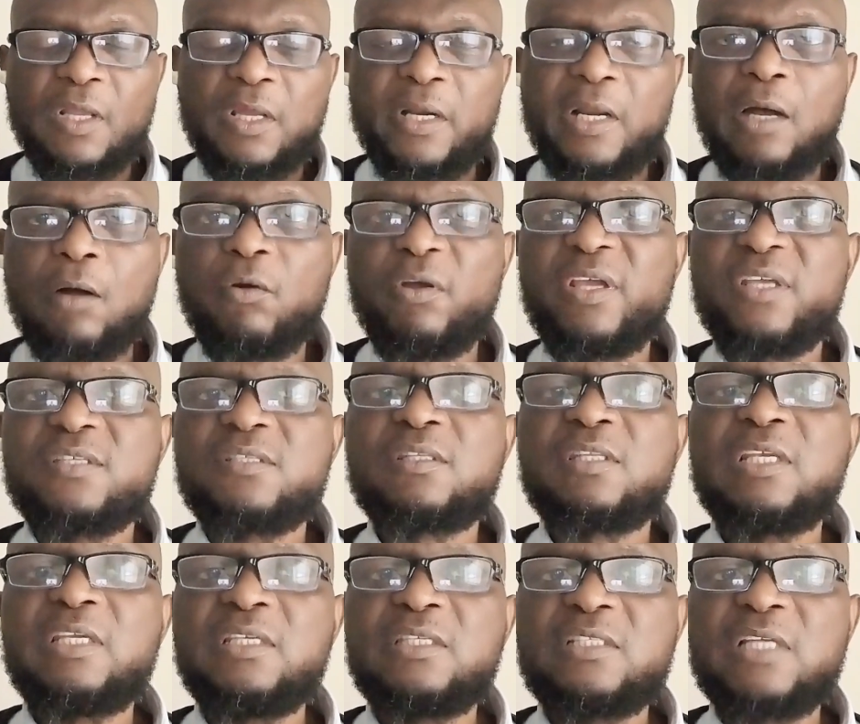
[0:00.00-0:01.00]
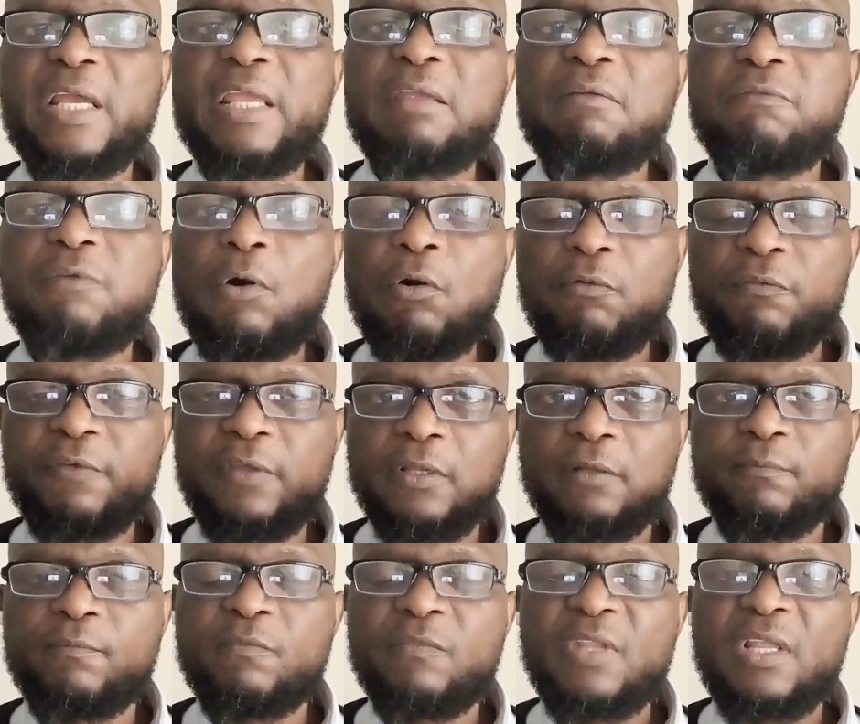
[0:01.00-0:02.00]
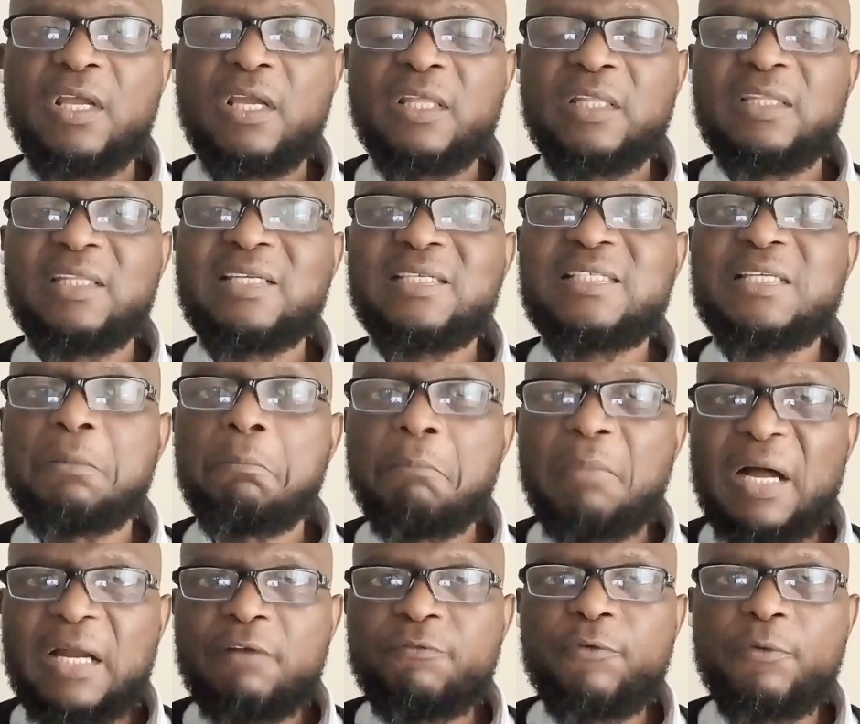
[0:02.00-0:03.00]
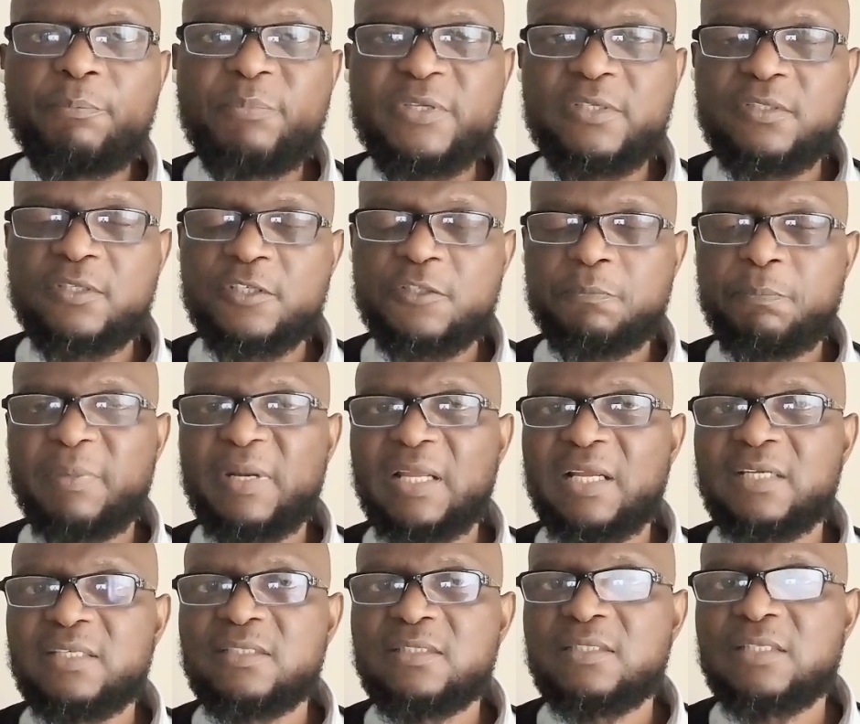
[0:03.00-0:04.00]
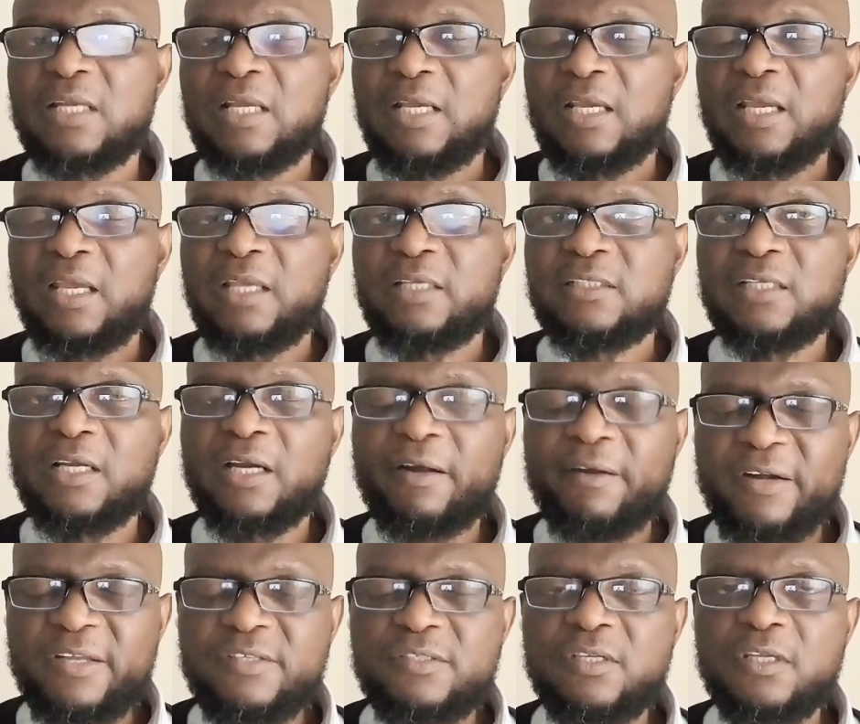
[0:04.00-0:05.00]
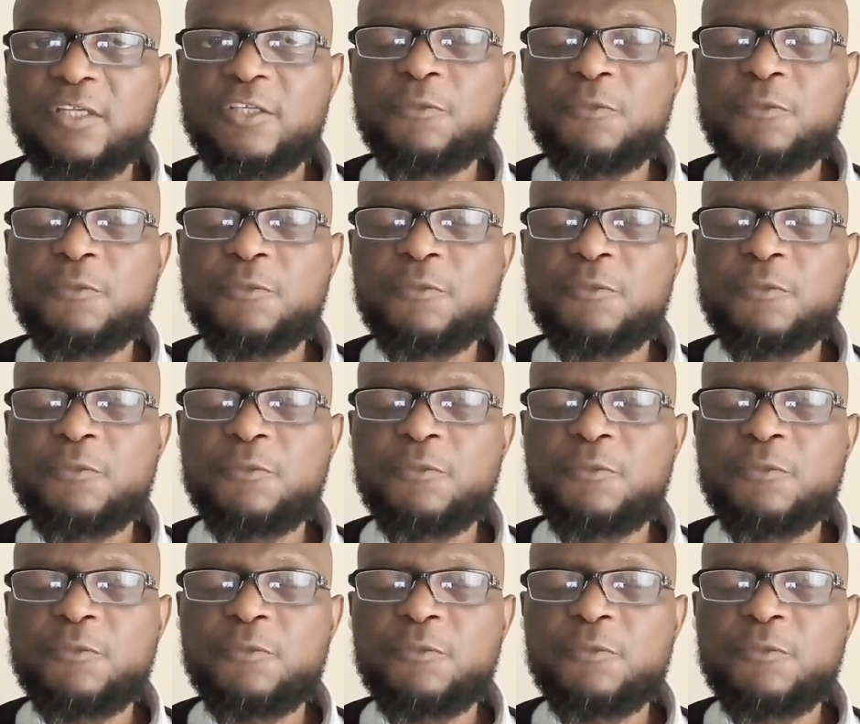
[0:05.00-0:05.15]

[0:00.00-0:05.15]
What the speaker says: Now, as things are evolving, the demand for business plans is increasing,